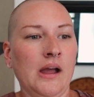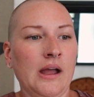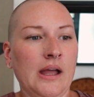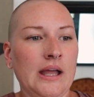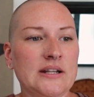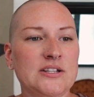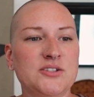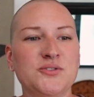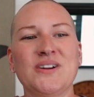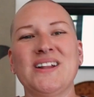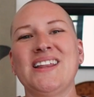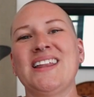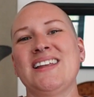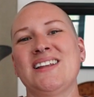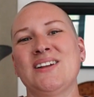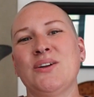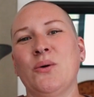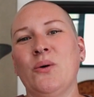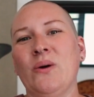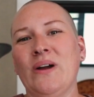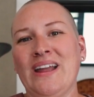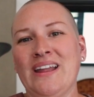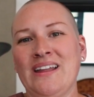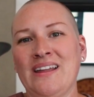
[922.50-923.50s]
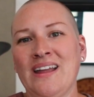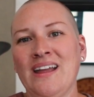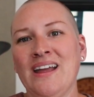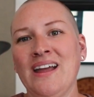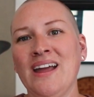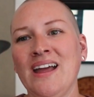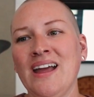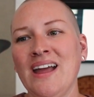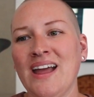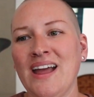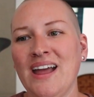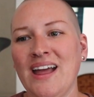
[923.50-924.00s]
It's really annoying.
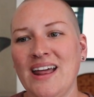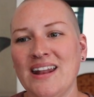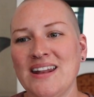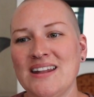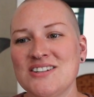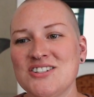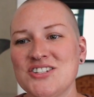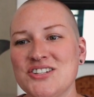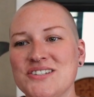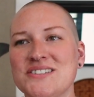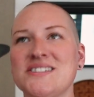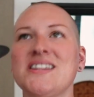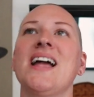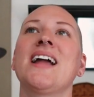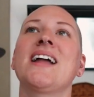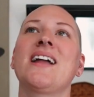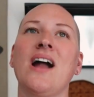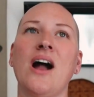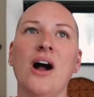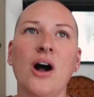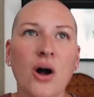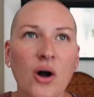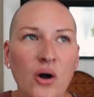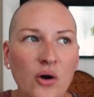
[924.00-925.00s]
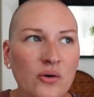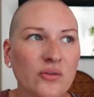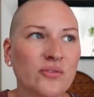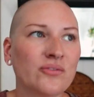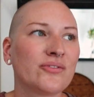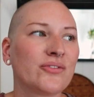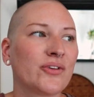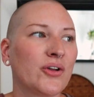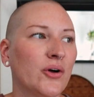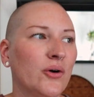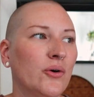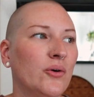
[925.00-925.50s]
And it's just like, oh,
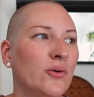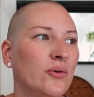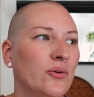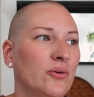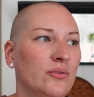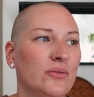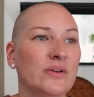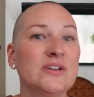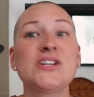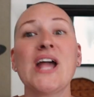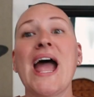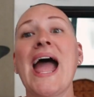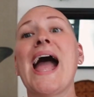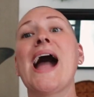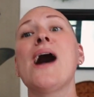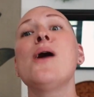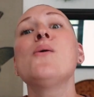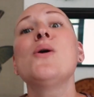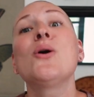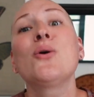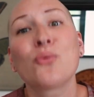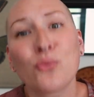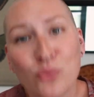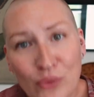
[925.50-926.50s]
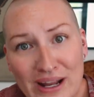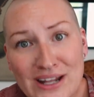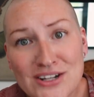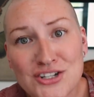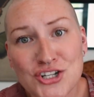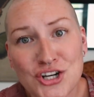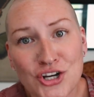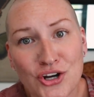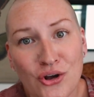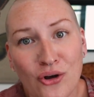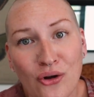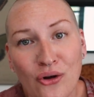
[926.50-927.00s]
cool. How
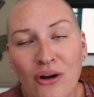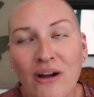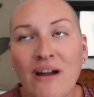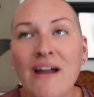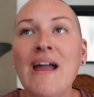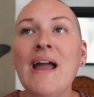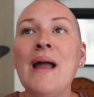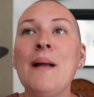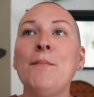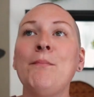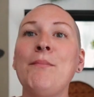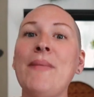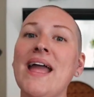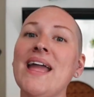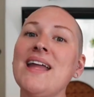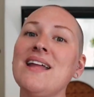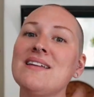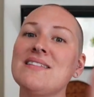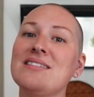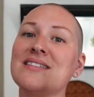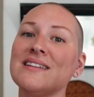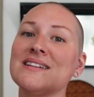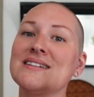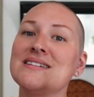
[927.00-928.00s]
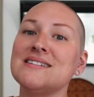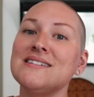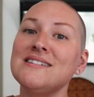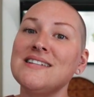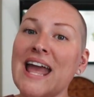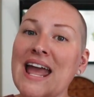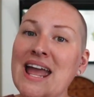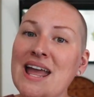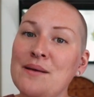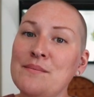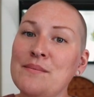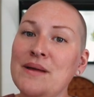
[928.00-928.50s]
original. Make the
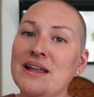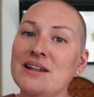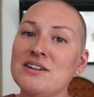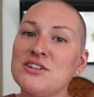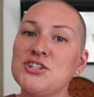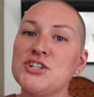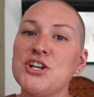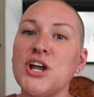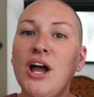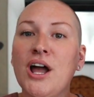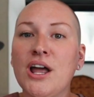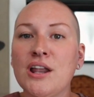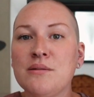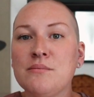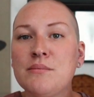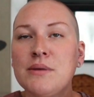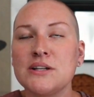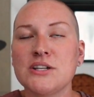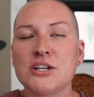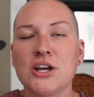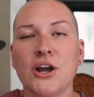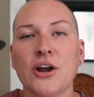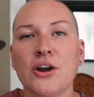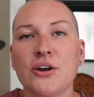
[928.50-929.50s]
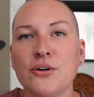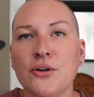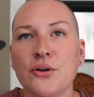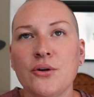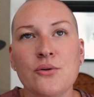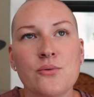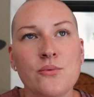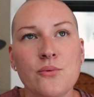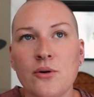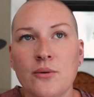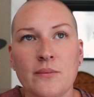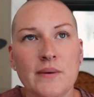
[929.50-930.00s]
damaged,
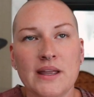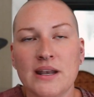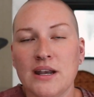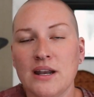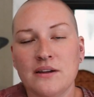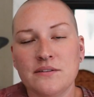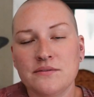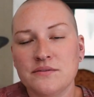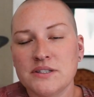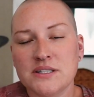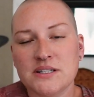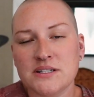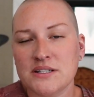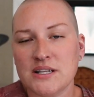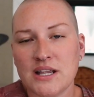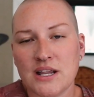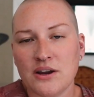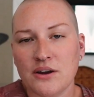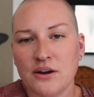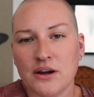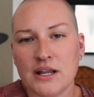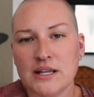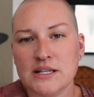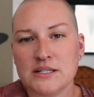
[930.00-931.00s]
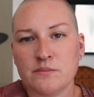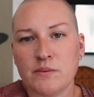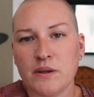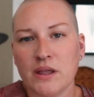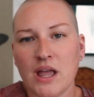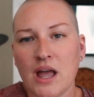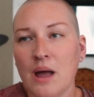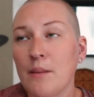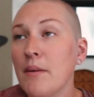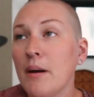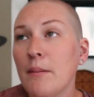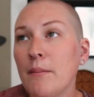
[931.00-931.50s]
unmaternal woman of the series
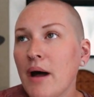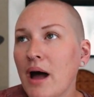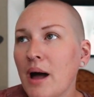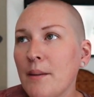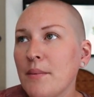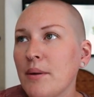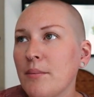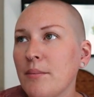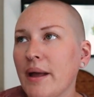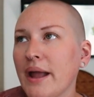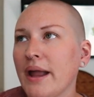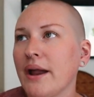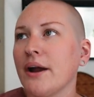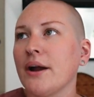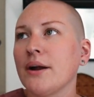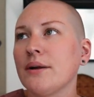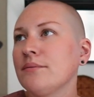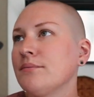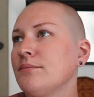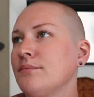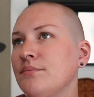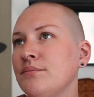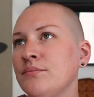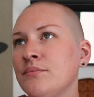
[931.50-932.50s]
become a mama bear.